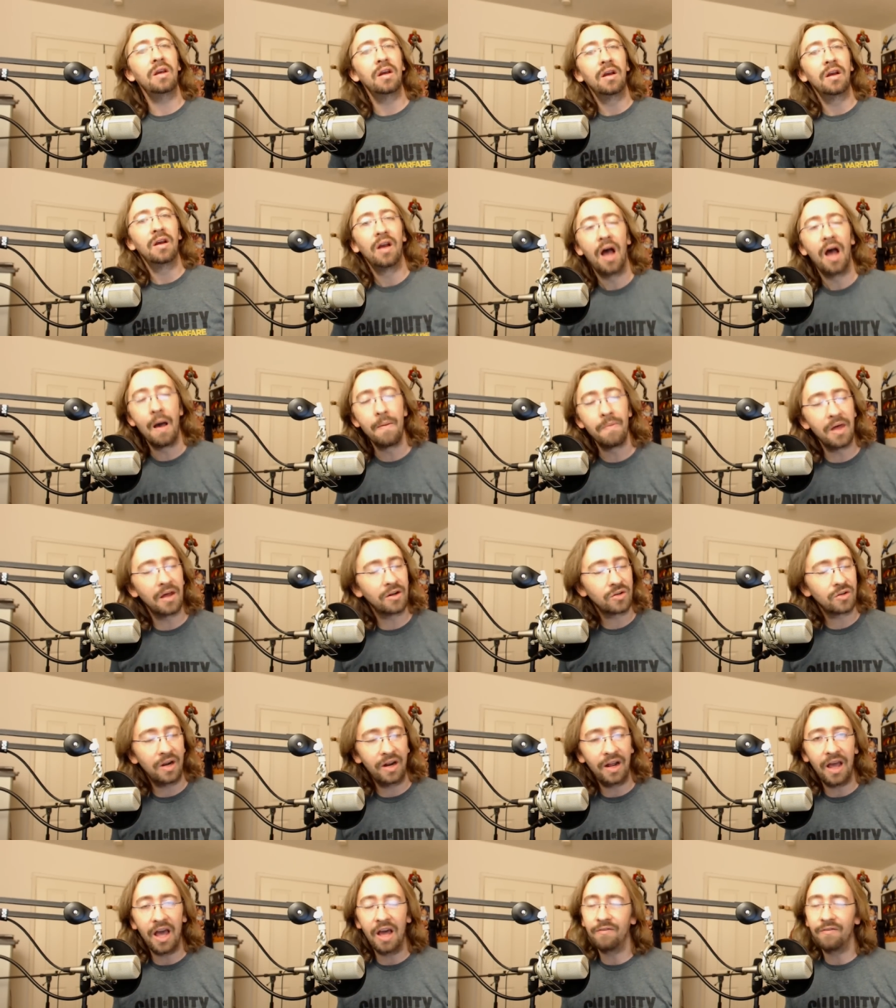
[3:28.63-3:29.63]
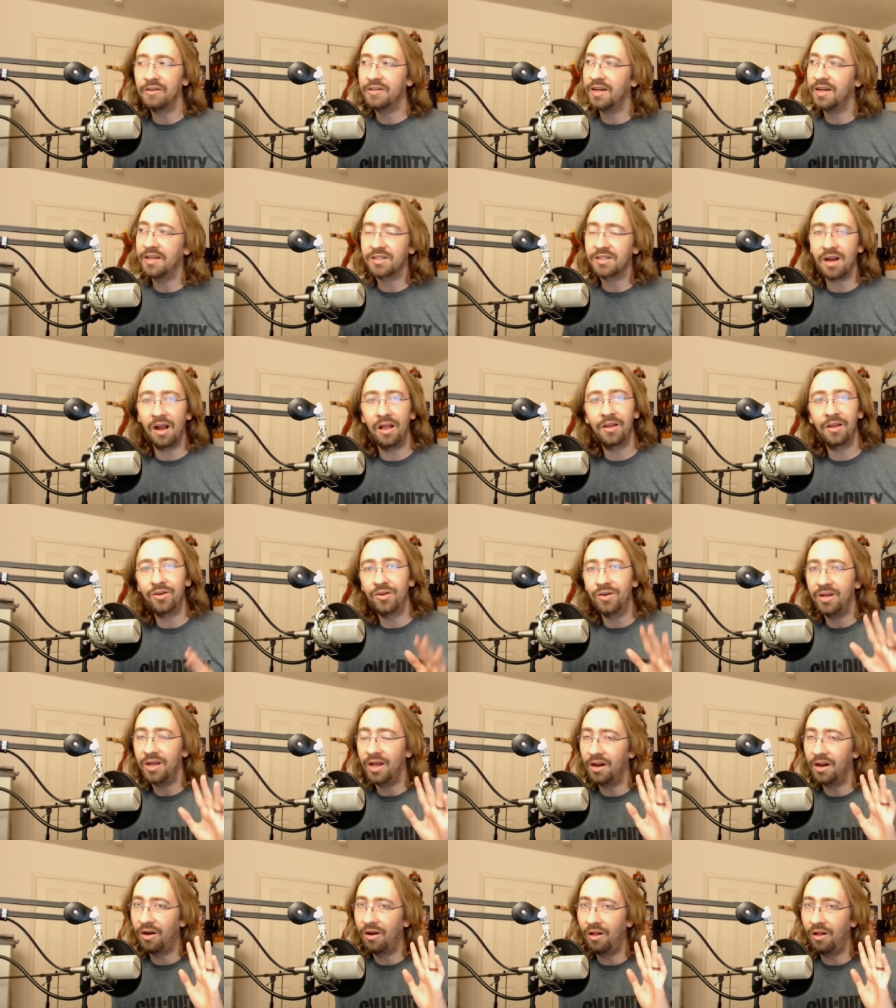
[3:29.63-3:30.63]
I'm not trying to advertise Call of Duty
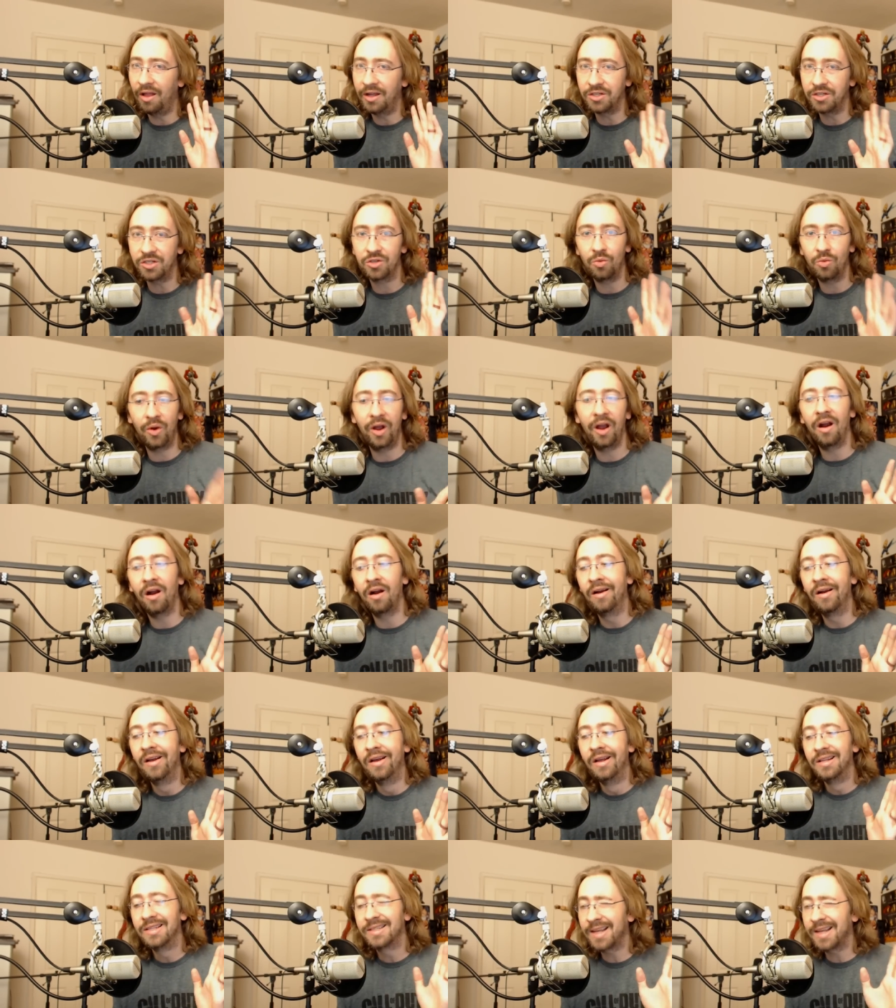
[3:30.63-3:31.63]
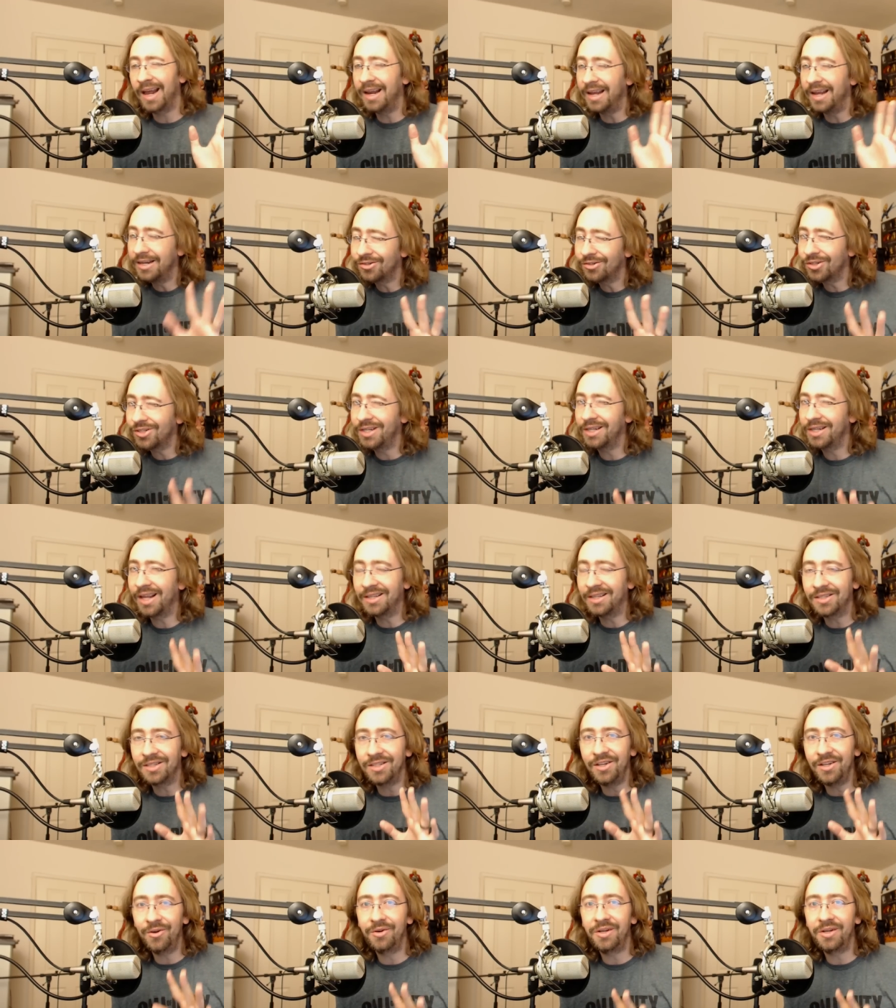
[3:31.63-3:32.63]
at all, I swear. It's kind of interesting that
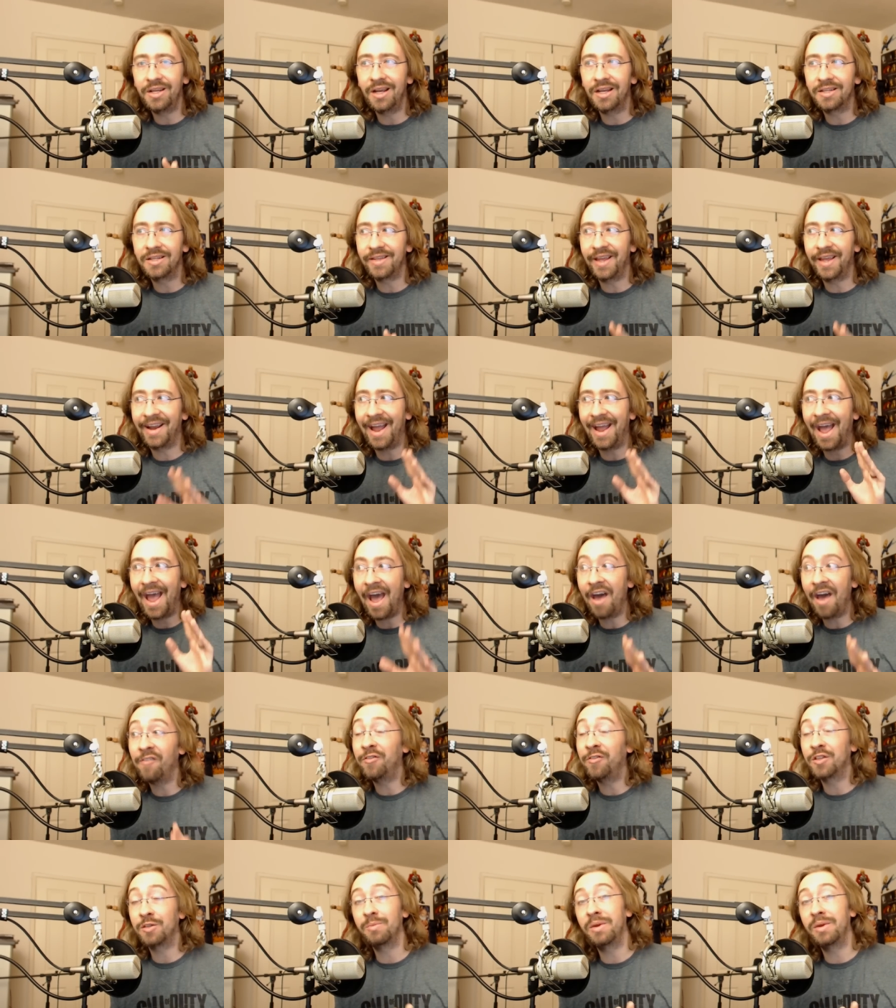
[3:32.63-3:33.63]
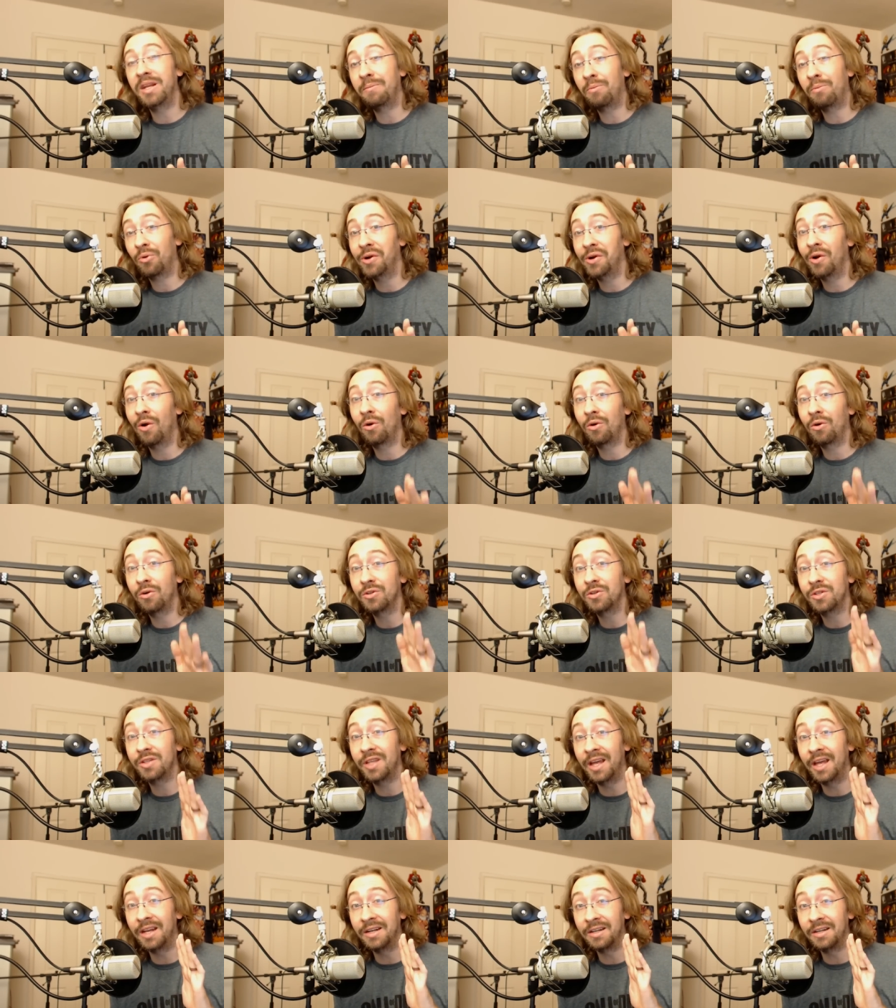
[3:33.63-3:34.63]
COD has like half as many pre-orders
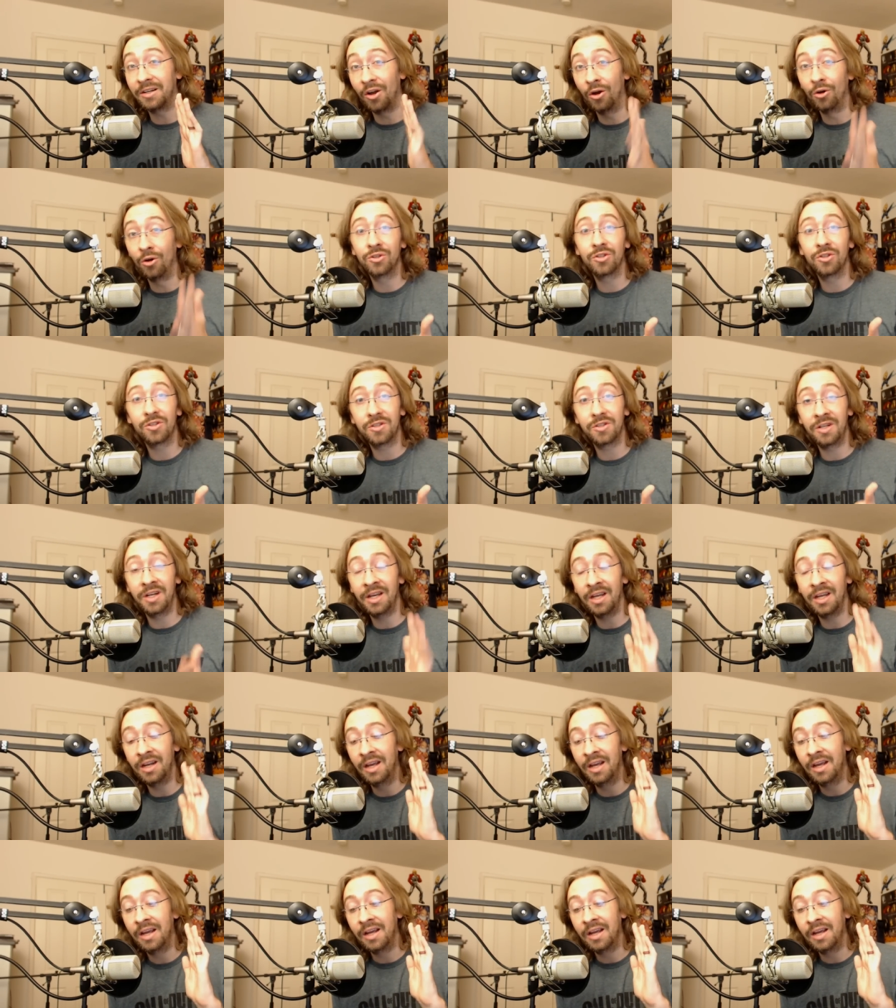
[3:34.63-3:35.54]
than Ghosts did.